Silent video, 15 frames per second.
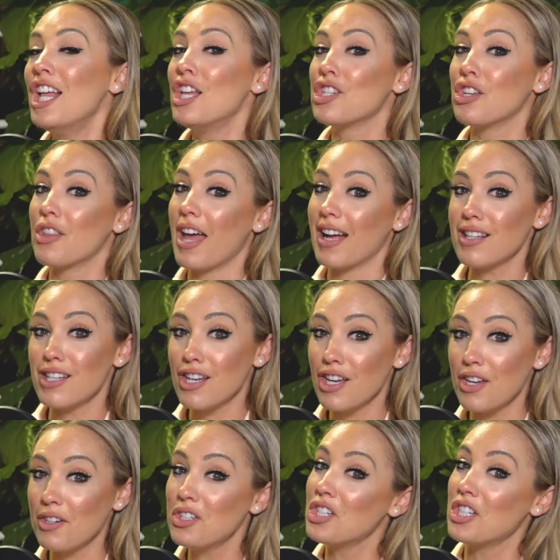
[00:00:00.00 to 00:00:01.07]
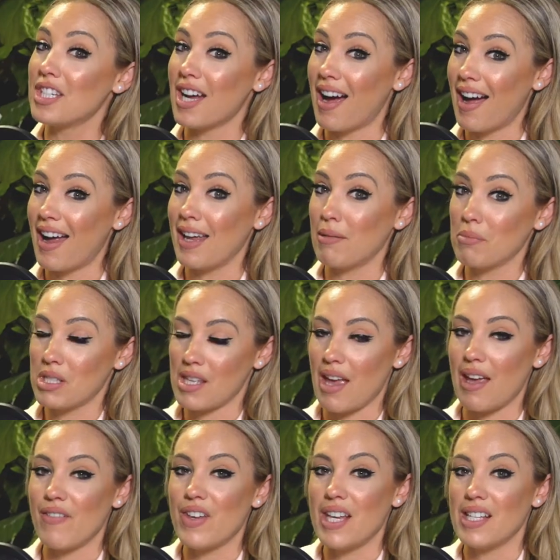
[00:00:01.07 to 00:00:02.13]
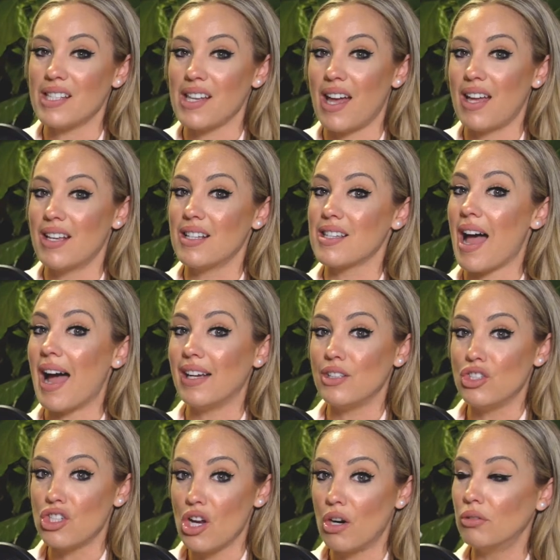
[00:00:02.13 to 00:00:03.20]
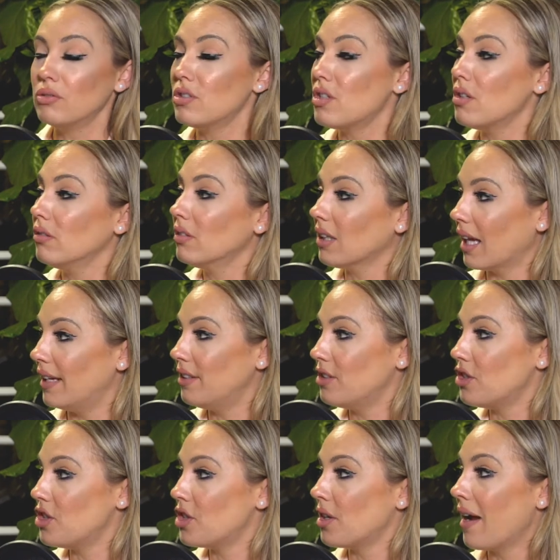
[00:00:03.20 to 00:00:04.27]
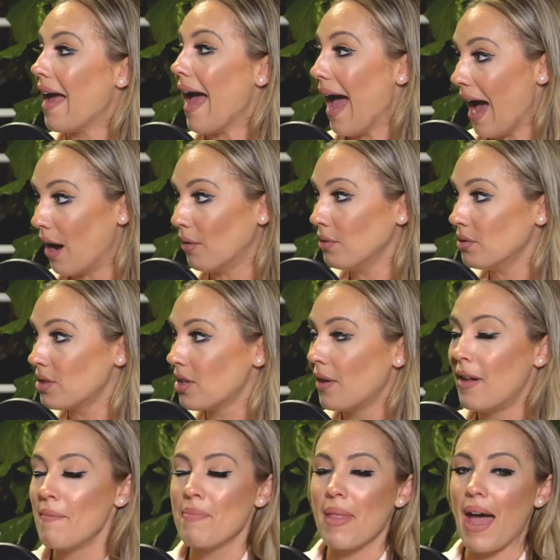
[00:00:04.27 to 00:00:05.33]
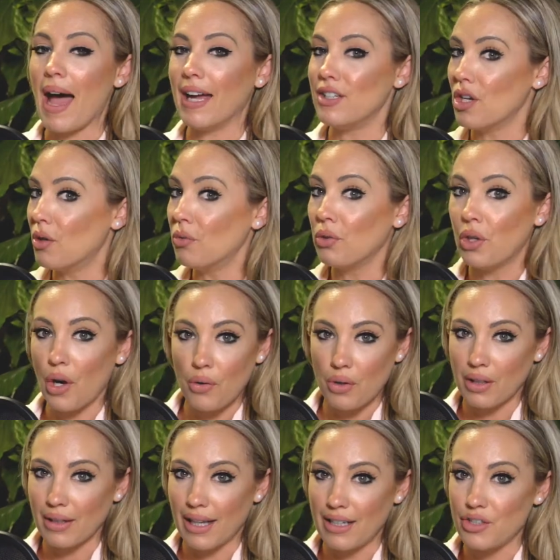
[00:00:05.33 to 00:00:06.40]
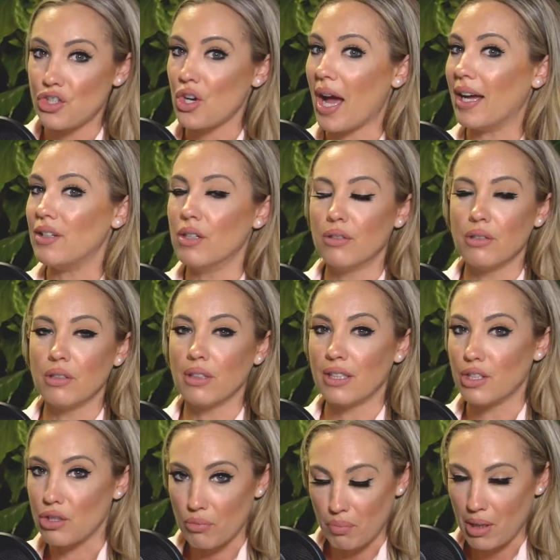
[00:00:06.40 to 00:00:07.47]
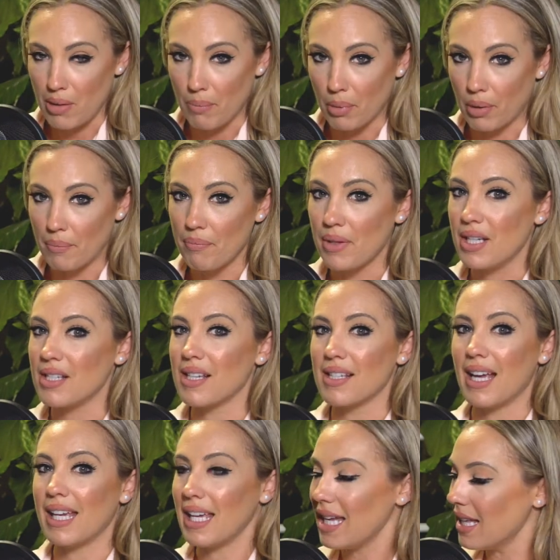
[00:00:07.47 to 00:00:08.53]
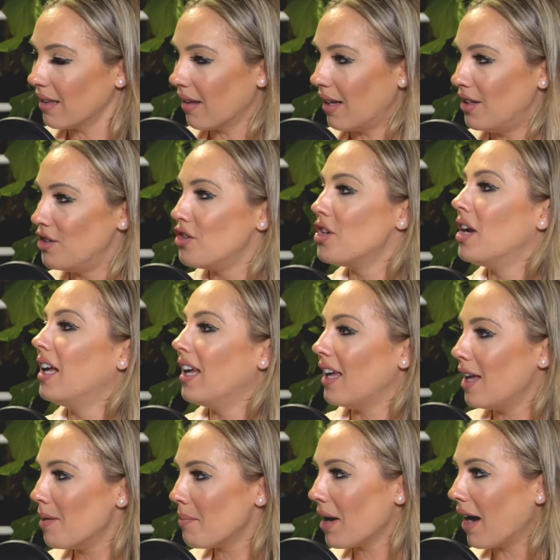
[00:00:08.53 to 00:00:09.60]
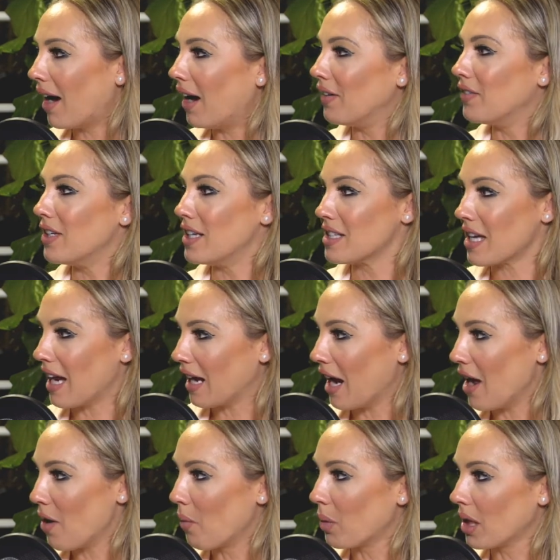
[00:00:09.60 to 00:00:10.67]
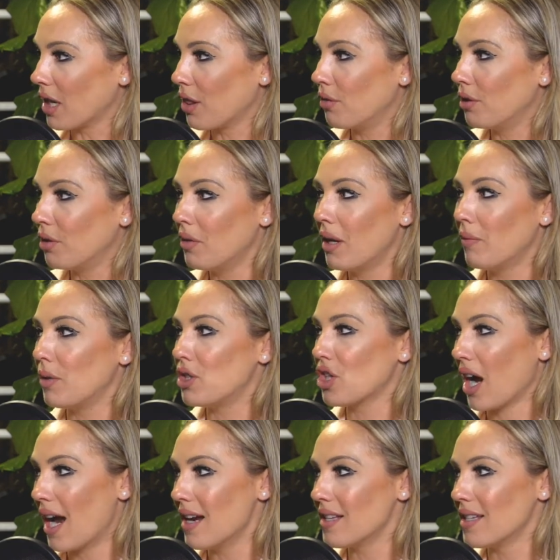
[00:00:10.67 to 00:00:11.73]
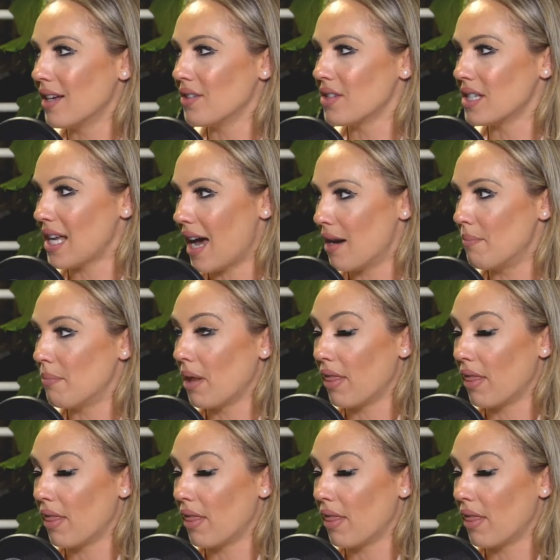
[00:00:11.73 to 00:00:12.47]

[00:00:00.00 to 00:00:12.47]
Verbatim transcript: So that's a huge time save. He says, I don't do lunch out. I don't go to lunch. I don't do lunch with people. He says, I eat lunch in my office. I kind of work through it, which kind of sounds sad and